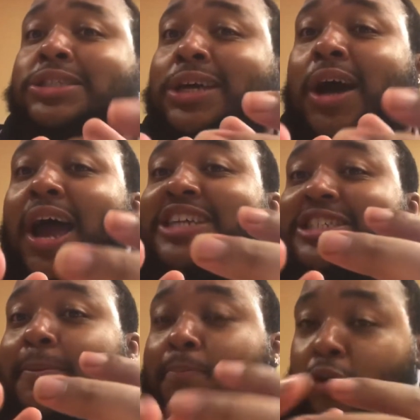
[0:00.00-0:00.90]
to a
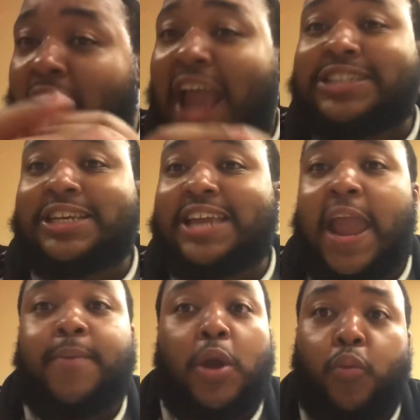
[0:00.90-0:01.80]
surprising
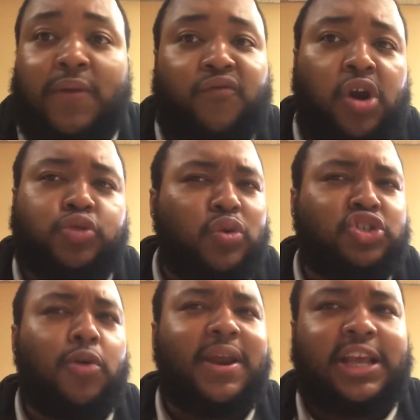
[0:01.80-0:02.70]
game that went first,
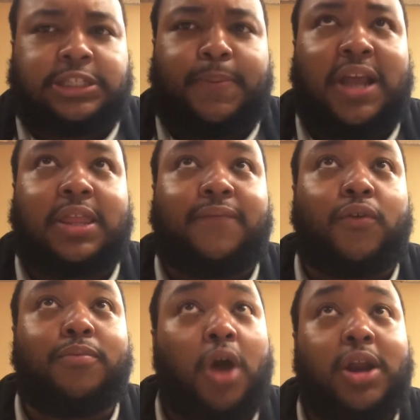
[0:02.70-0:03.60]
which nobody expected
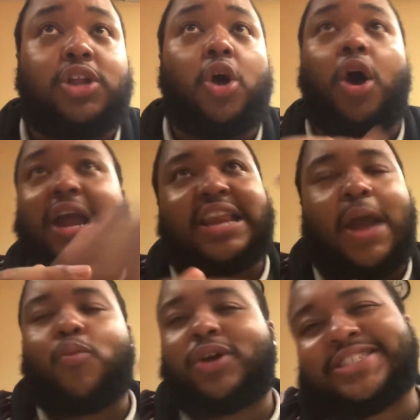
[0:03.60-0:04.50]
from Naughty Dog, and
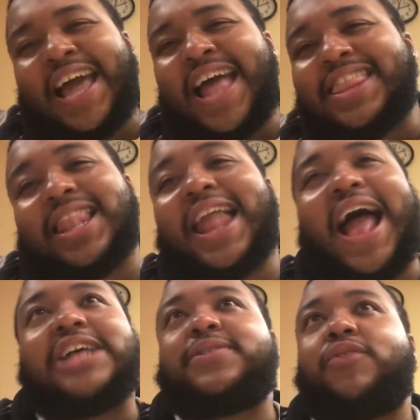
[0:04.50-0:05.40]
that was The
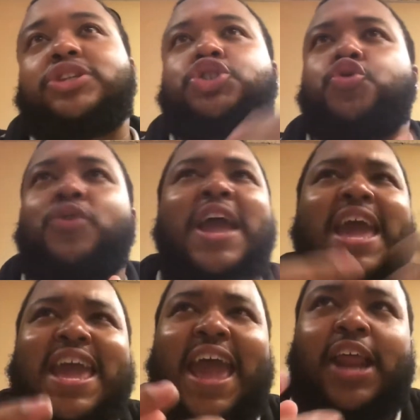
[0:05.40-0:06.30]
Last of Us 2.
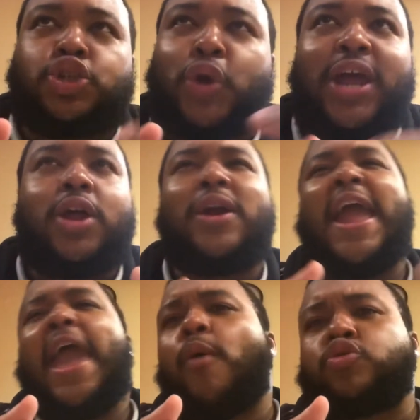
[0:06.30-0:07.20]
It had a trailer.
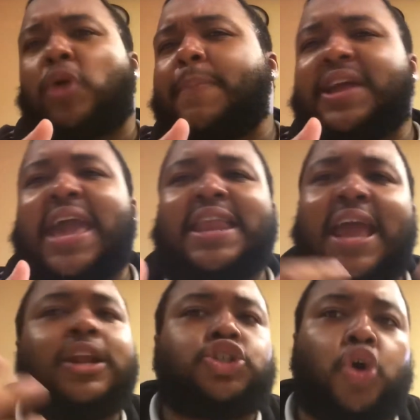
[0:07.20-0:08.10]
It was
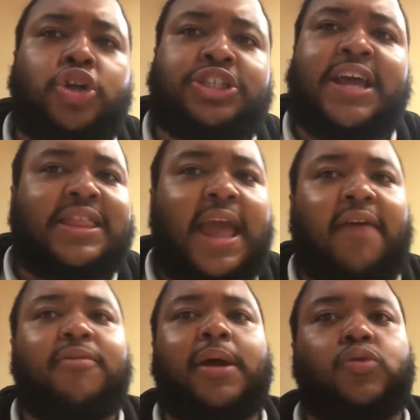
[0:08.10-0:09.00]
replicated in the church tent that
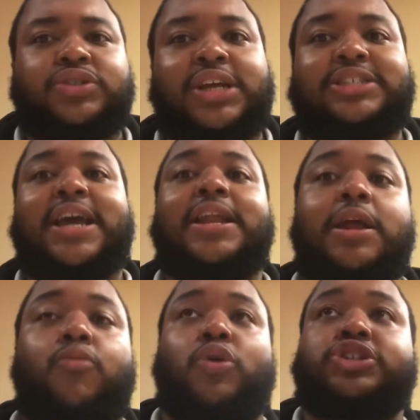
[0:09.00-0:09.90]
everybody was in, standing
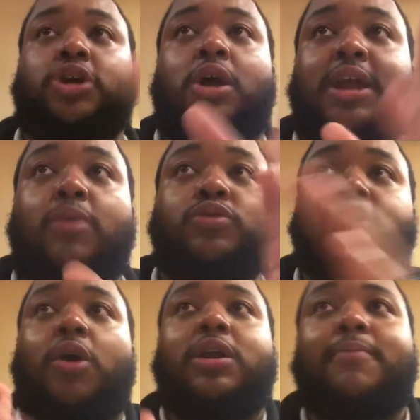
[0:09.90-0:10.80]
in, where Sean Layden
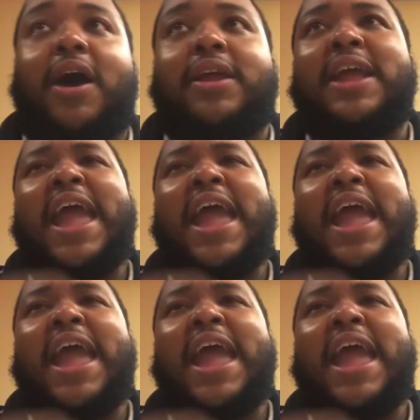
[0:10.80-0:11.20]
was talking about it.